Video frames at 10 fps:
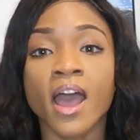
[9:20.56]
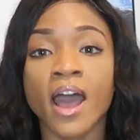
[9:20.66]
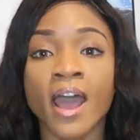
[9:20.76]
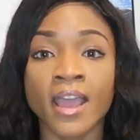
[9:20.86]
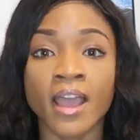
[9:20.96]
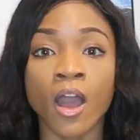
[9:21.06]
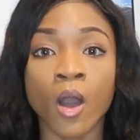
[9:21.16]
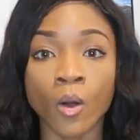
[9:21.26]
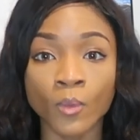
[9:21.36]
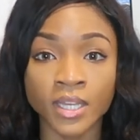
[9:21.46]
I
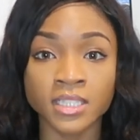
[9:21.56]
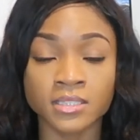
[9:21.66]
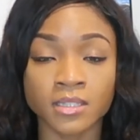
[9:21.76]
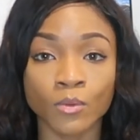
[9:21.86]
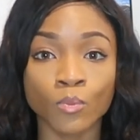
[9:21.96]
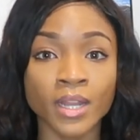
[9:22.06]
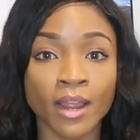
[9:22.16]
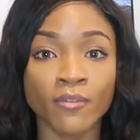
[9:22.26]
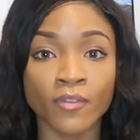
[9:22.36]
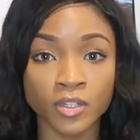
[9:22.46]
always, when
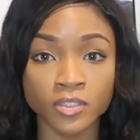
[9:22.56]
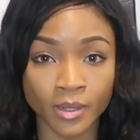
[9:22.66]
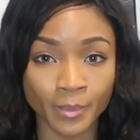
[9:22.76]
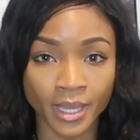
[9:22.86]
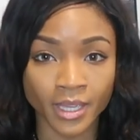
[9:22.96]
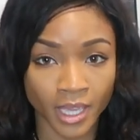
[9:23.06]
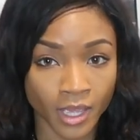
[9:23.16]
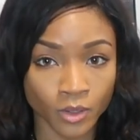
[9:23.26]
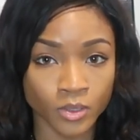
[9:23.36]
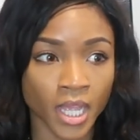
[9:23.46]
I first started making
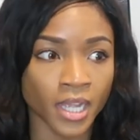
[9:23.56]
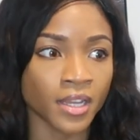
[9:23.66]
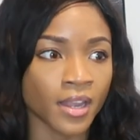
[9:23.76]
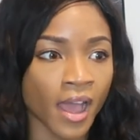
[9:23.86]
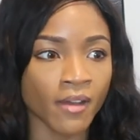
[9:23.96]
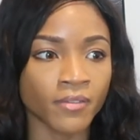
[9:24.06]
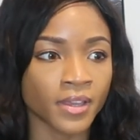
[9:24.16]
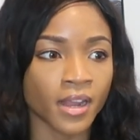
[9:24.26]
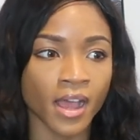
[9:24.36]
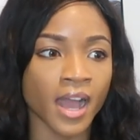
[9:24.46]
candles, I could not
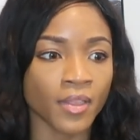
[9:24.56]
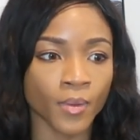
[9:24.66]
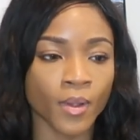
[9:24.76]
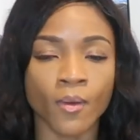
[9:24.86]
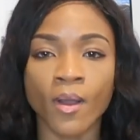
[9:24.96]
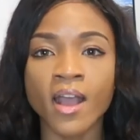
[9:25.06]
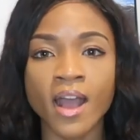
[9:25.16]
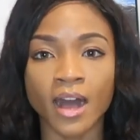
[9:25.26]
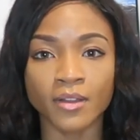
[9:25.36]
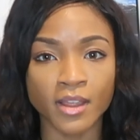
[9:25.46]
forget a hot throw.
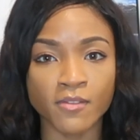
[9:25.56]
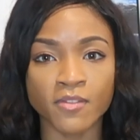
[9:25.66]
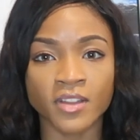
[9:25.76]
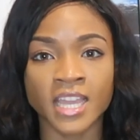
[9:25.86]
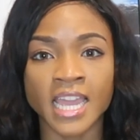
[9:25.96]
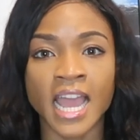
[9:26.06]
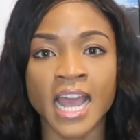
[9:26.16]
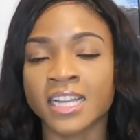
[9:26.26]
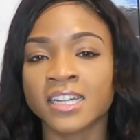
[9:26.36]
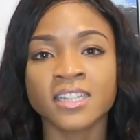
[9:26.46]
I'll never forget,
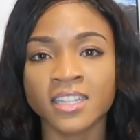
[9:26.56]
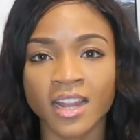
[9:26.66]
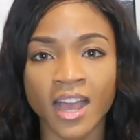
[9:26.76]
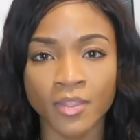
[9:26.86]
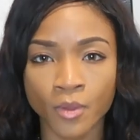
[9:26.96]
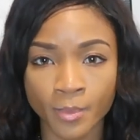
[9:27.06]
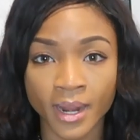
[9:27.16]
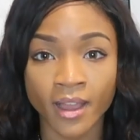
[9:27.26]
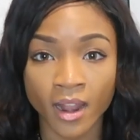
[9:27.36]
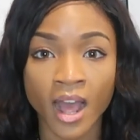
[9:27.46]
I couldn't get a hot throw, but
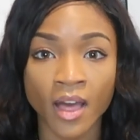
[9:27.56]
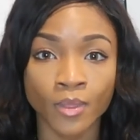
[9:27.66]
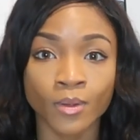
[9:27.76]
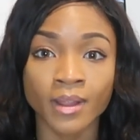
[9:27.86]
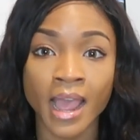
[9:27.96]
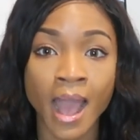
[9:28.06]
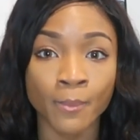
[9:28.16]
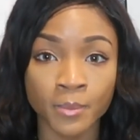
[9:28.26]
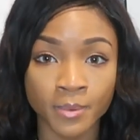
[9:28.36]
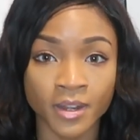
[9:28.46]
I got a hot throw with
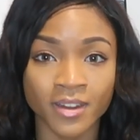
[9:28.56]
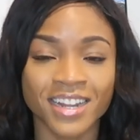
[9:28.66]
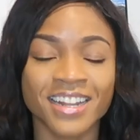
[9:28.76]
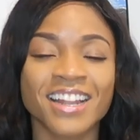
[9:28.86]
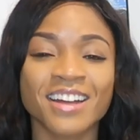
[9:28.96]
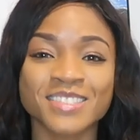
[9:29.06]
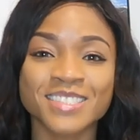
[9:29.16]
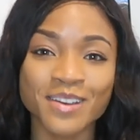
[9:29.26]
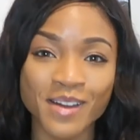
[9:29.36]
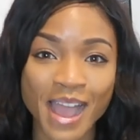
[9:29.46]
apple butter, and I
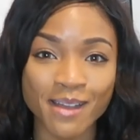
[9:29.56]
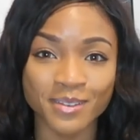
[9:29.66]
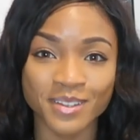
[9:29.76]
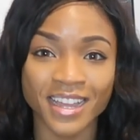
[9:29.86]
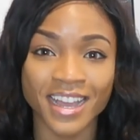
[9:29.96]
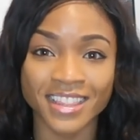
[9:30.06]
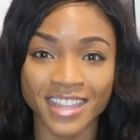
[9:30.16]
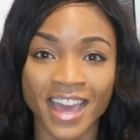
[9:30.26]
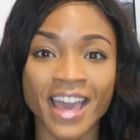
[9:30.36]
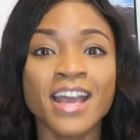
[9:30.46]
was so happy when I got
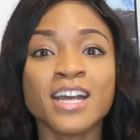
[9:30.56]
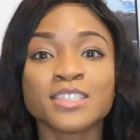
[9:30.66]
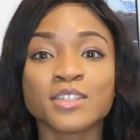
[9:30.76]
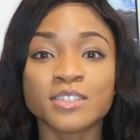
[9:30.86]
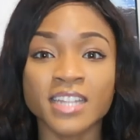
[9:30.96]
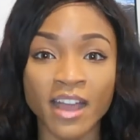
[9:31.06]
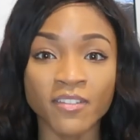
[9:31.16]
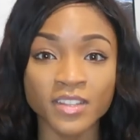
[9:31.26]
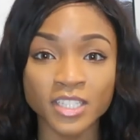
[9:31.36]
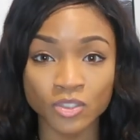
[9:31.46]
that. So
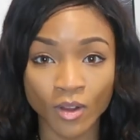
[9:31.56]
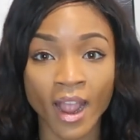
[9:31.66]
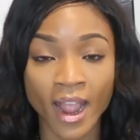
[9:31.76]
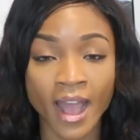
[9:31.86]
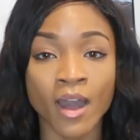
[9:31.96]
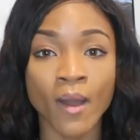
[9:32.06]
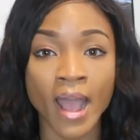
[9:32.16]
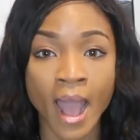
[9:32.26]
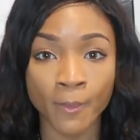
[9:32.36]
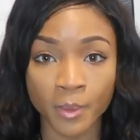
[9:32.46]
definitely try out
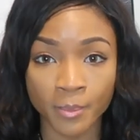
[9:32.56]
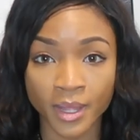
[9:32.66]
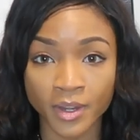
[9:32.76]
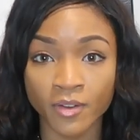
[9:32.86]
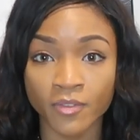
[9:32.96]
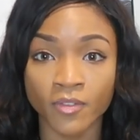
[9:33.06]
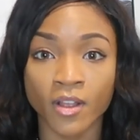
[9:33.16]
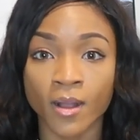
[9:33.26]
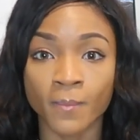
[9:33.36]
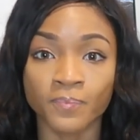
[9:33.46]
apple butter
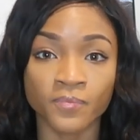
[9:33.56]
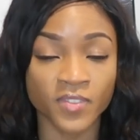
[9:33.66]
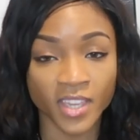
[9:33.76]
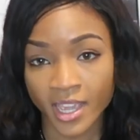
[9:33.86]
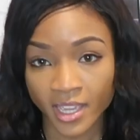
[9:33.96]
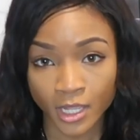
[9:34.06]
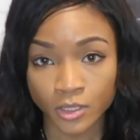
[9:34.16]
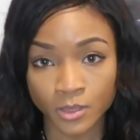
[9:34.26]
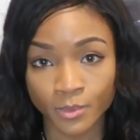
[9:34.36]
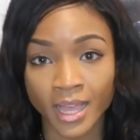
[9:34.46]
from V A
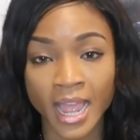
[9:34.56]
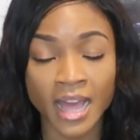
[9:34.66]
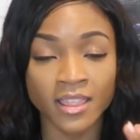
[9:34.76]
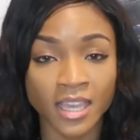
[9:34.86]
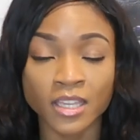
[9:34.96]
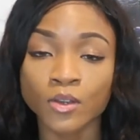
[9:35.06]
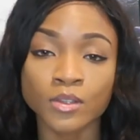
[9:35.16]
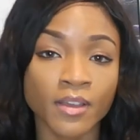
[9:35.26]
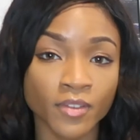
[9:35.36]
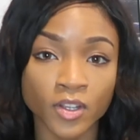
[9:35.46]
Candle Supply. I think you'll
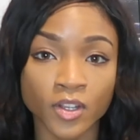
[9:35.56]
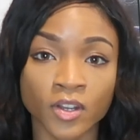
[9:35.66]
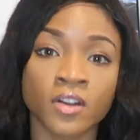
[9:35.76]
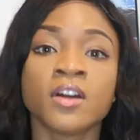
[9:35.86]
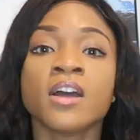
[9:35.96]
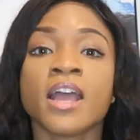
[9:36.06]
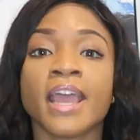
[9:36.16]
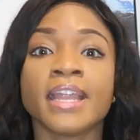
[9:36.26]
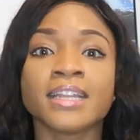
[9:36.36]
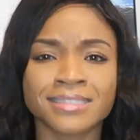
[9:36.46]
love it, girl.
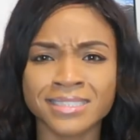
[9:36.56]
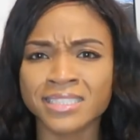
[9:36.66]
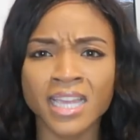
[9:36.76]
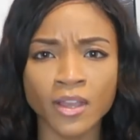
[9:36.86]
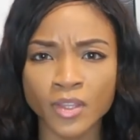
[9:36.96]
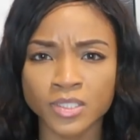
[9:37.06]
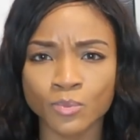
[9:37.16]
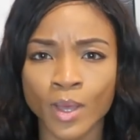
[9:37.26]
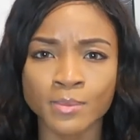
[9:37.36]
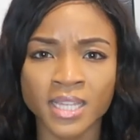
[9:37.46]
And just check out their
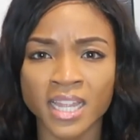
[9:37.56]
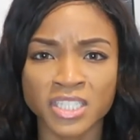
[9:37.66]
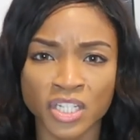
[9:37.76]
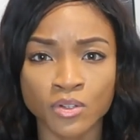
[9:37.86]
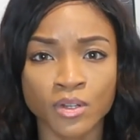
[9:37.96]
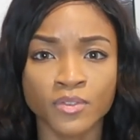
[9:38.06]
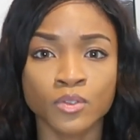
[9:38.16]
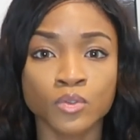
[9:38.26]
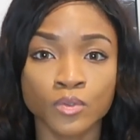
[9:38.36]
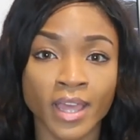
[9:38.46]
website in general if
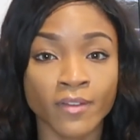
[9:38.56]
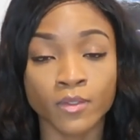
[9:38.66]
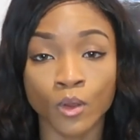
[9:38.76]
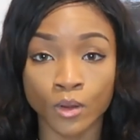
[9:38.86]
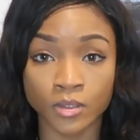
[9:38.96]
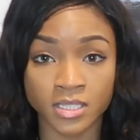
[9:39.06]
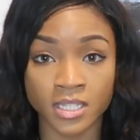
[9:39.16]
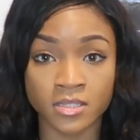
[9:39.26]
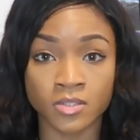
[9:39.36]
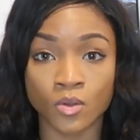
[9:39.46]
you do like floral
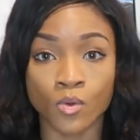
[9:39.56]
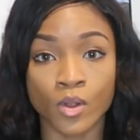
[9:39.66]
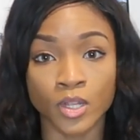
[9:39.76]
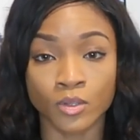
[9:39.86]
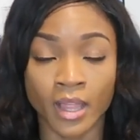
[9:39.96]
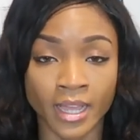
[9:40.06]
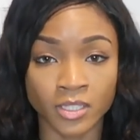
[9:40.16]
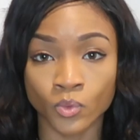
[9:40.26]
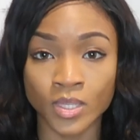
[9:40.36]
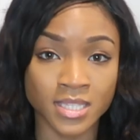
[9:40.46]
scents or you like
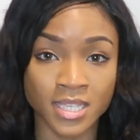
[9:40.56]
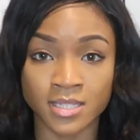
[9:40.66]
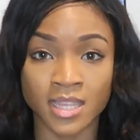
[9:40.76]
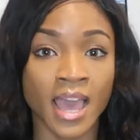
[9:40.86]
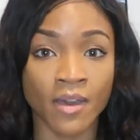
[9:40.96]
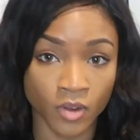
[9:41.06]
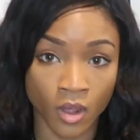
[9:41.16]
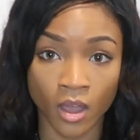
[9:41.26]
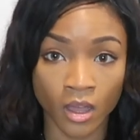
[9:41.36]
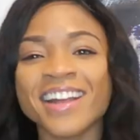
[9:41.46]
sweet scents. They have it
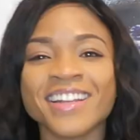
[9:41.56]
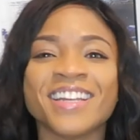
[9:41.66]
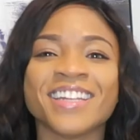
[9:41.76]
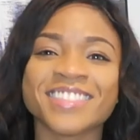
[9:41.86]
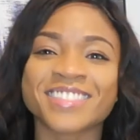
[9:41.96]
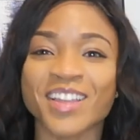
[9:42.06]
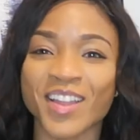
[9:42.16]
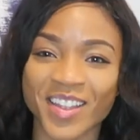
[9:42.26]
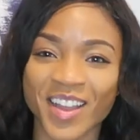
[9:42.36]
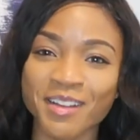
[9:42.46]
all.
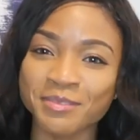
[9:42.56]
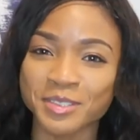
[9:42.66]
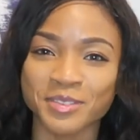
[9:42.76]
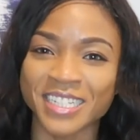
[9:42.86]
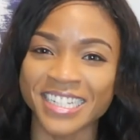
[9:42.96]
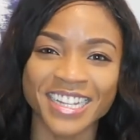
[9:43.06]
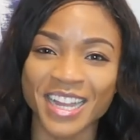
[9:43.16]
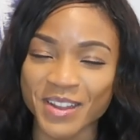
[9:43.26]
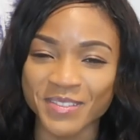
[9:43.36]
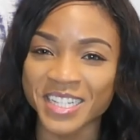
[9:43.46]
Sorry y'all, I'm just reading
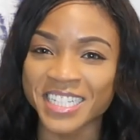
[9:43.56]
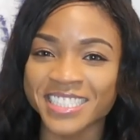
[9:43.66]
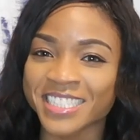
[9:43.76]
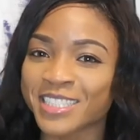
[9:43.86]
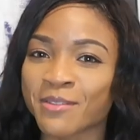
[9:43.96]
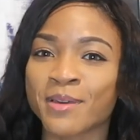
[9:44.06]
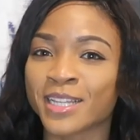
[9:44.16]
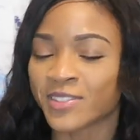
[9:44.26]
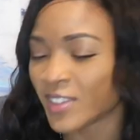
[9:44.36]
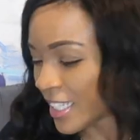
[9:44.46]
comments. It's the
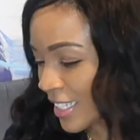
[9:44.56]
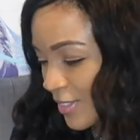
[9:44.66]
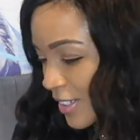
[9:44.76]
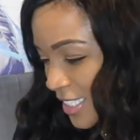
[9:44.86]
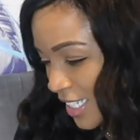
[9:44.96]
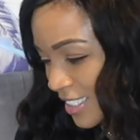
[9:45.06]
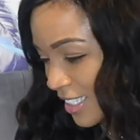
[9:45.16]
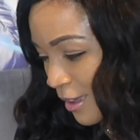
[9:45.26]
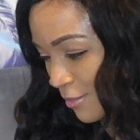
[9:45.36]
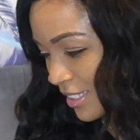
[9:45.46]
best feeling to read y'all's
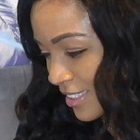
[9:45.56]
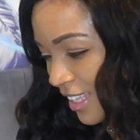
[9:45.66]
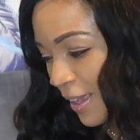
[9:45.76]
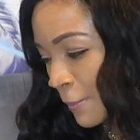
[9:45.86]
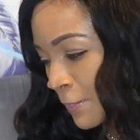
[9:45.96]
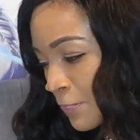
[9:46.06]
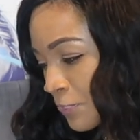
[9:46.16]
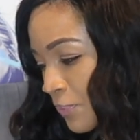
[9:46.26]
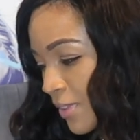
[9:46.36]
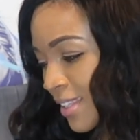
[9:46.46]
comments. Like,
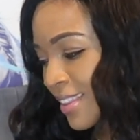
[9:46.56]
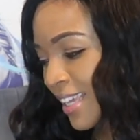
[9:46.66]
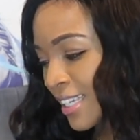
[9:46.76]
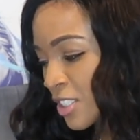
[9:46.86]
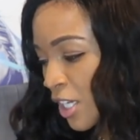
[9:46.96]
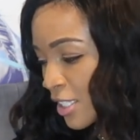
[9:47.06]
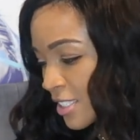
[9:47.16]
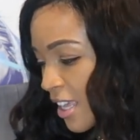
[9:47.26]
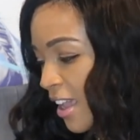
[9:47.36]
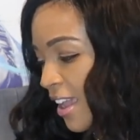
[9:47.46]
the things
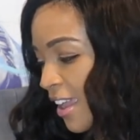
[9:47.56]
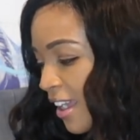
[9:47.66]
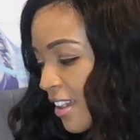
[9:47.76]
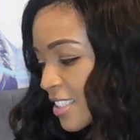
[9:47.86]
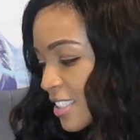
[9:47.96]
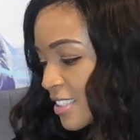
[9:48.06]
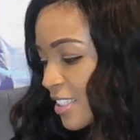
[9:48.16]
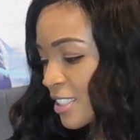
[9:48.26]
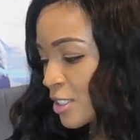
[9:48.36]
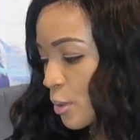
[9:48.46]
y'all say are just,
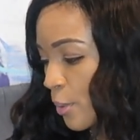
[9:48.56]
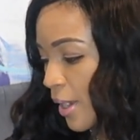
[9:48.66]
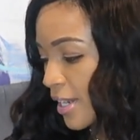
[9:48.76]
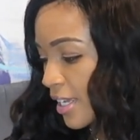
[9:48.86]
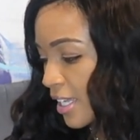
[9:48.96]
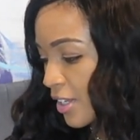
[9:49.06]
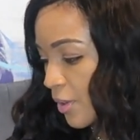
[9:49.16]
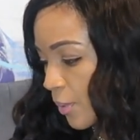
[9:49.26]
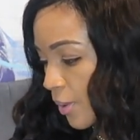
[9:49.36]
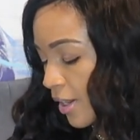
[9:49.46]
it's so great to get
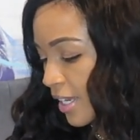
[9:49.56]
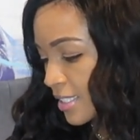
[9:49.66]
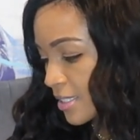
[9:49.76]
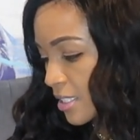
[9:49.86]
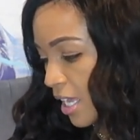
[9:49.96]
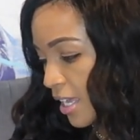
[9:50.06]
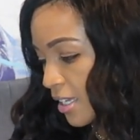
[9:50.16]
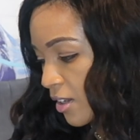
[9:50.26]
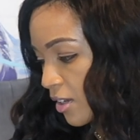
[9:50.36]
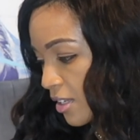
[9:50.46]
your
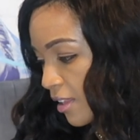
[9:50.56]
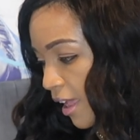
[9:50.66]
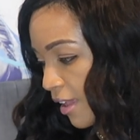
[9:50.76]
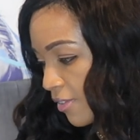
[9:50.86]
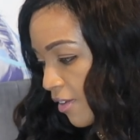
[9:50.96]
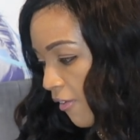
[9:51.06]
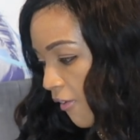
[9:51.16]
insight on life.